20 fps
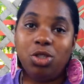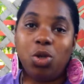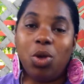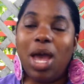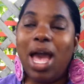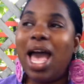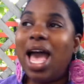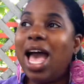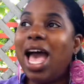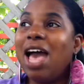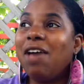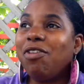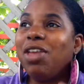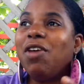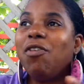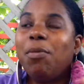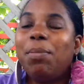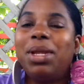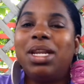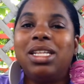ha have you
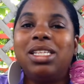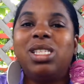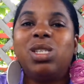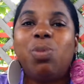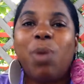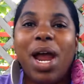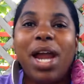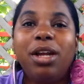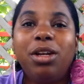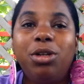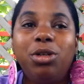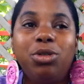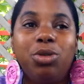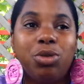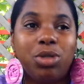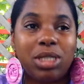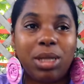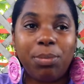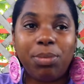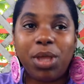ever been inspired to
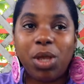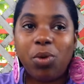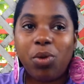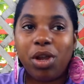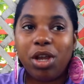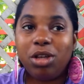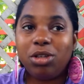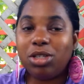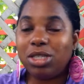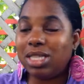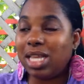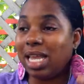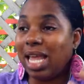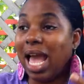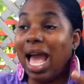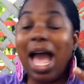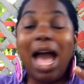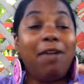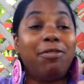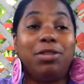do something where you're just like,
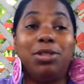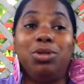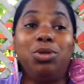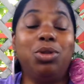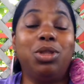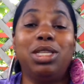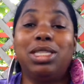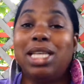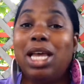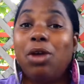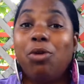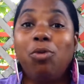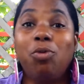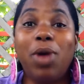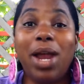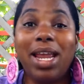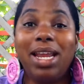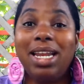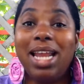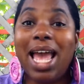I have to do this like
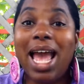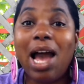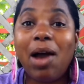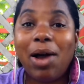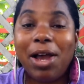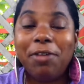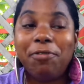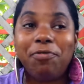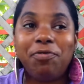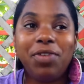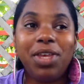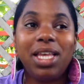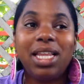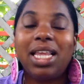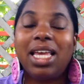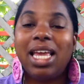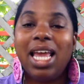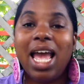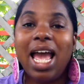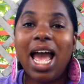right now. I feel
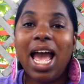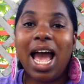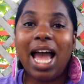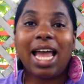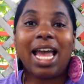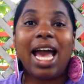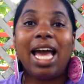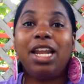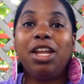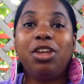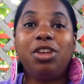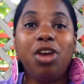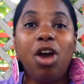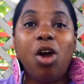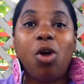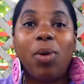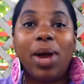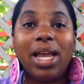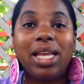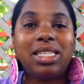it. I gotta
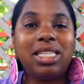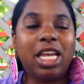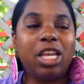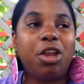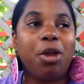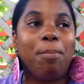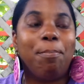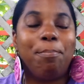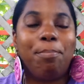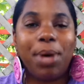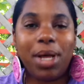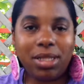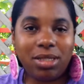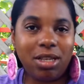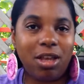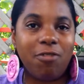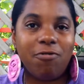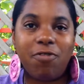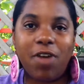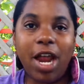go, right? It's like your butt's
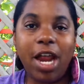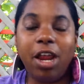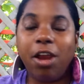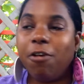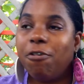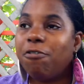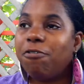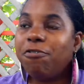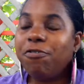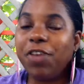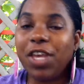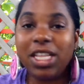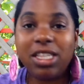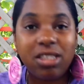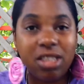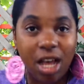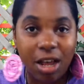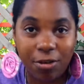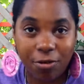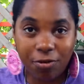on fire, your feet's
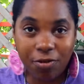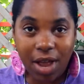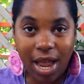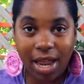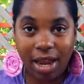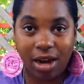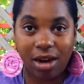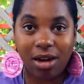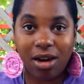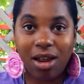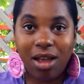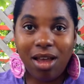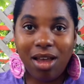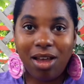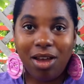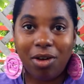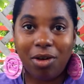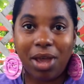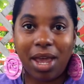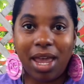on fire.
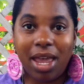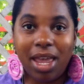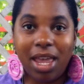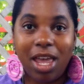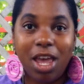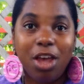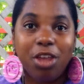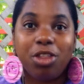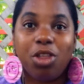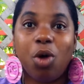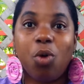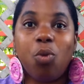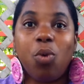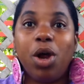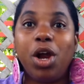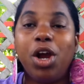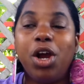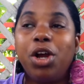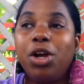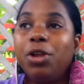Okay? The
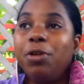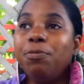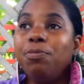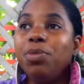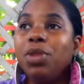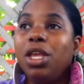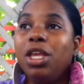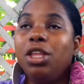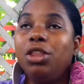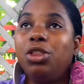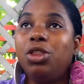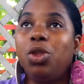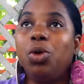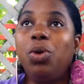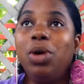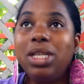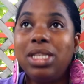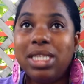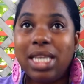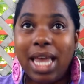word
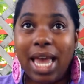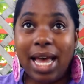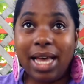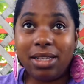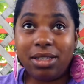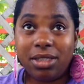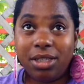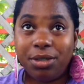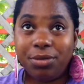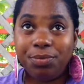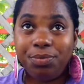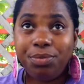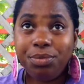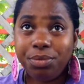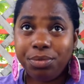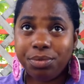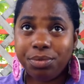enthusiasm